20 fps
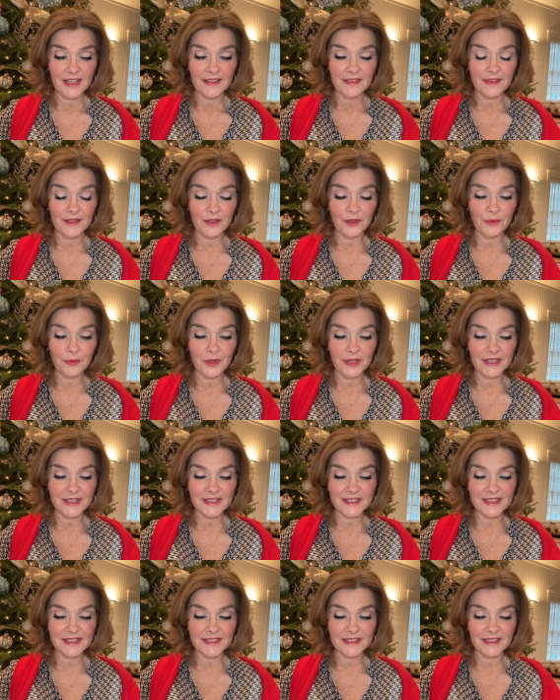There
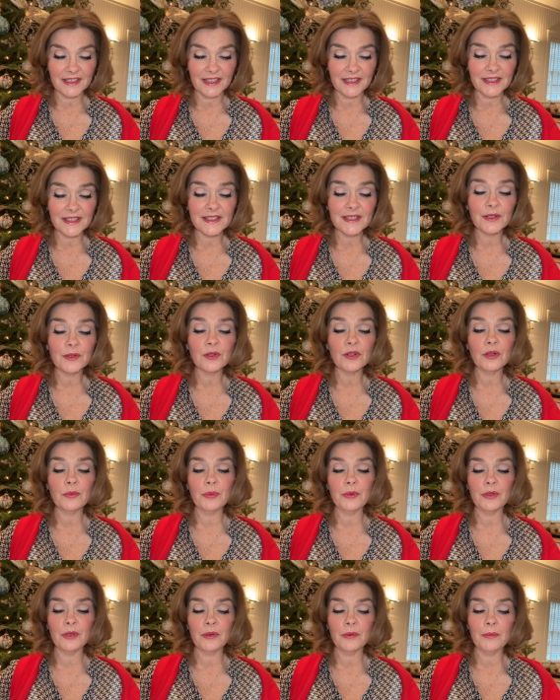was
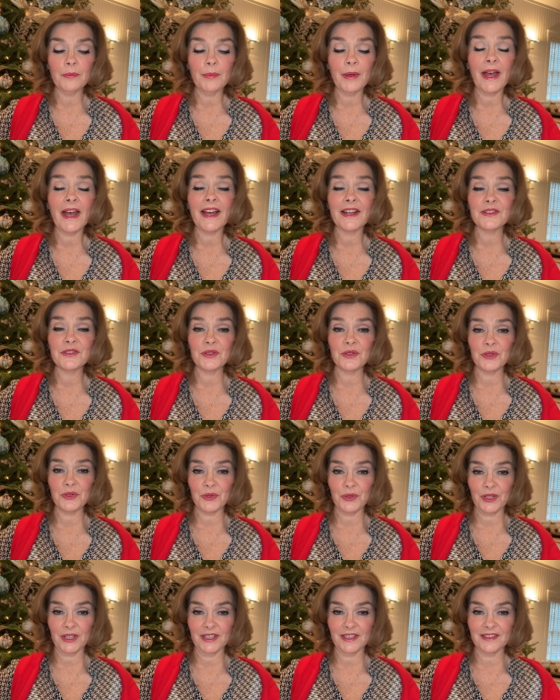considerable
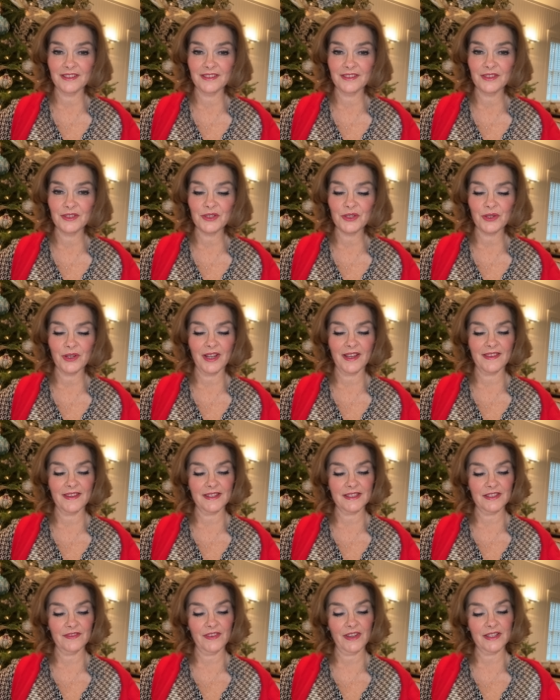pageantry during
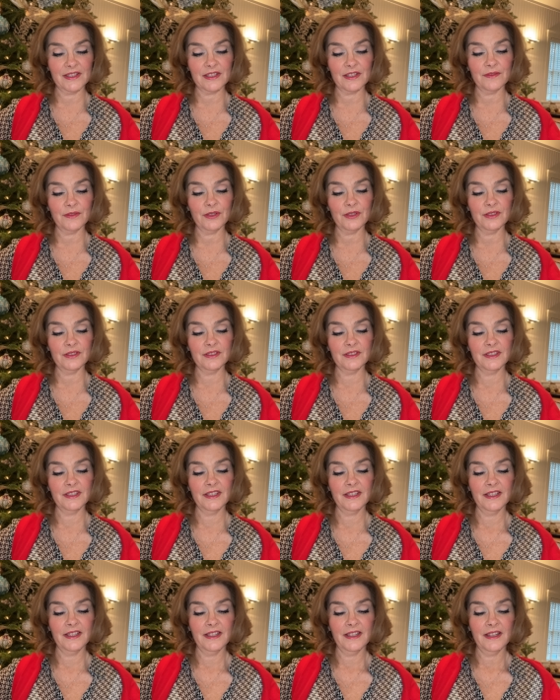this festival.
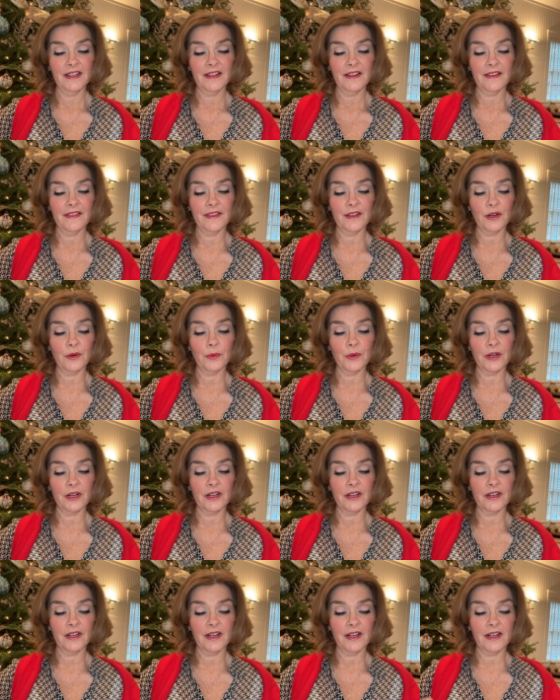There
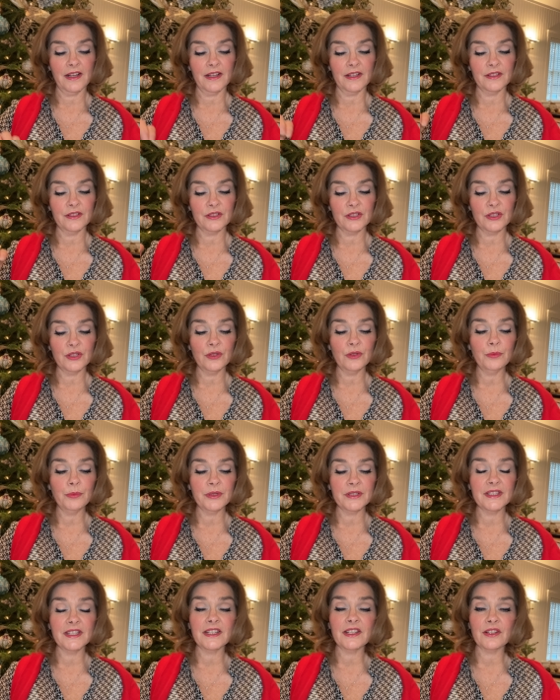were uh, two
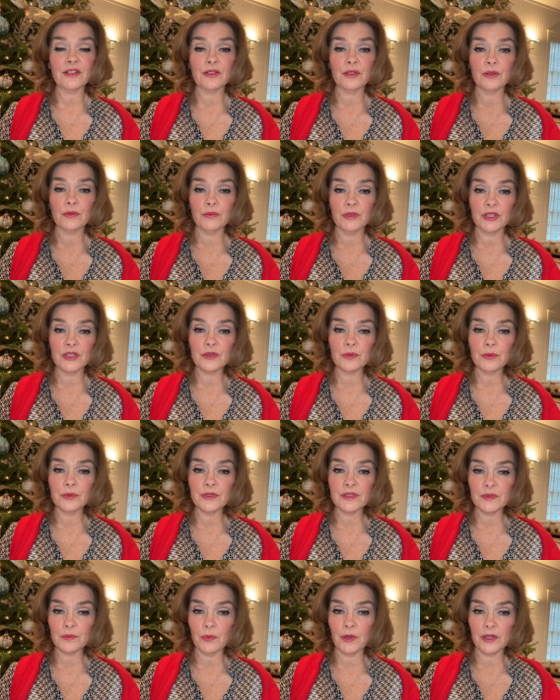particular
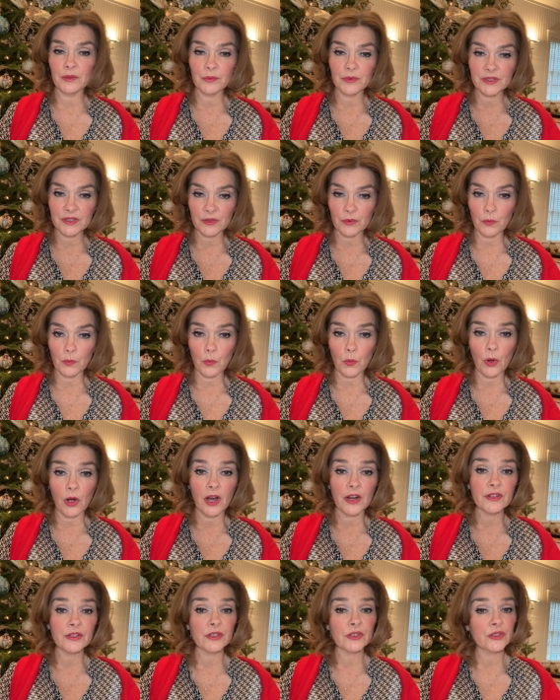rituals. One was a
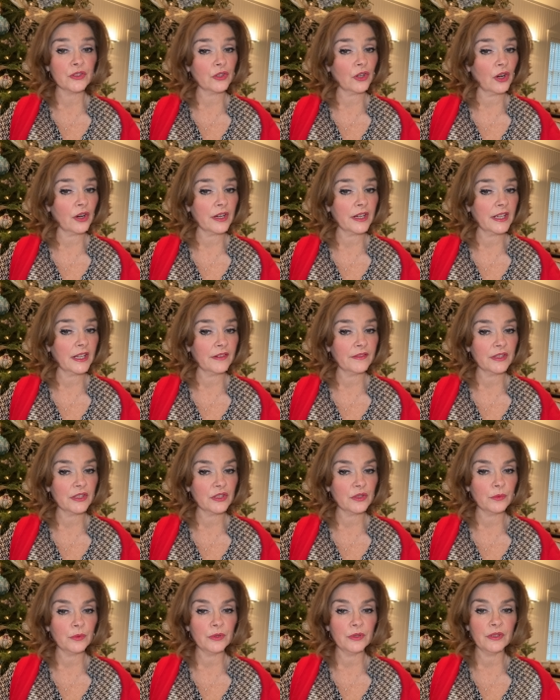water drawing
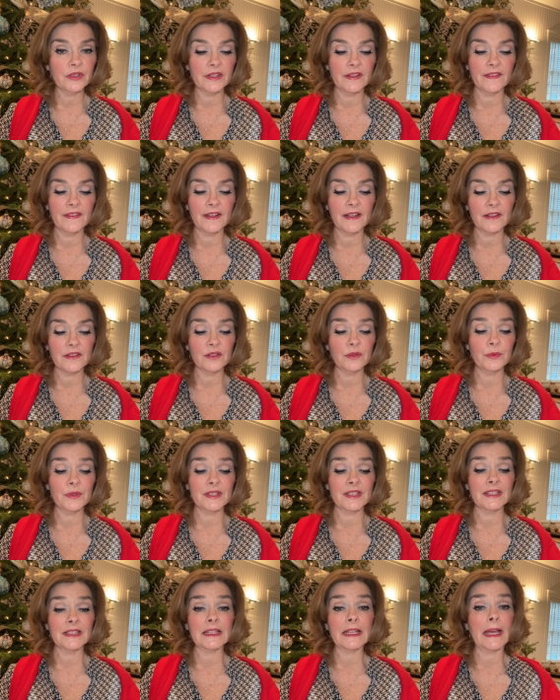ritual, and the other was
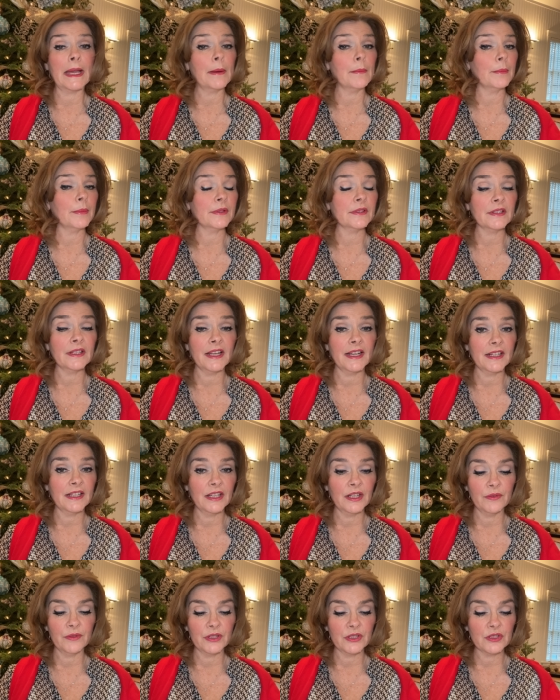a lamp
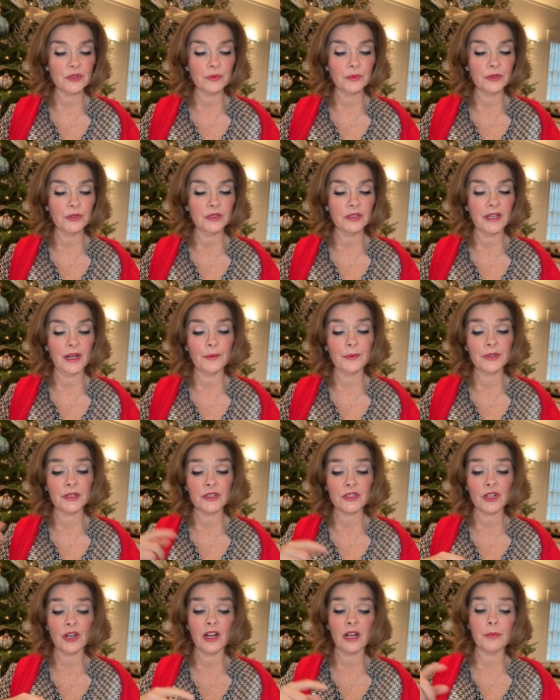lighting ritual. I want
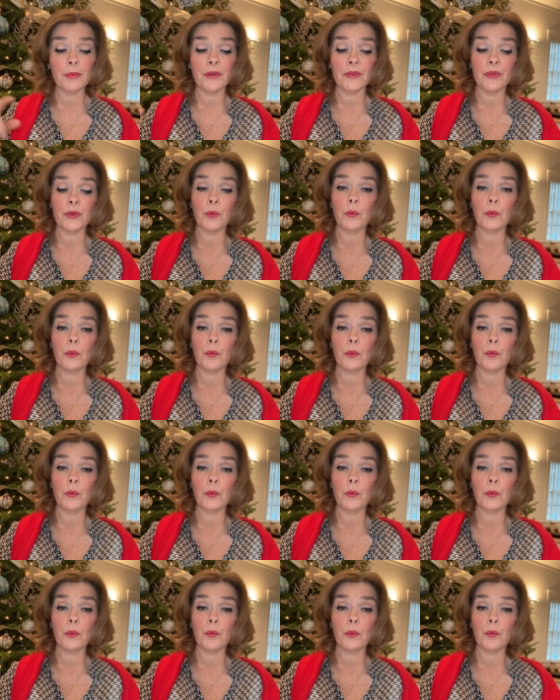to talk about the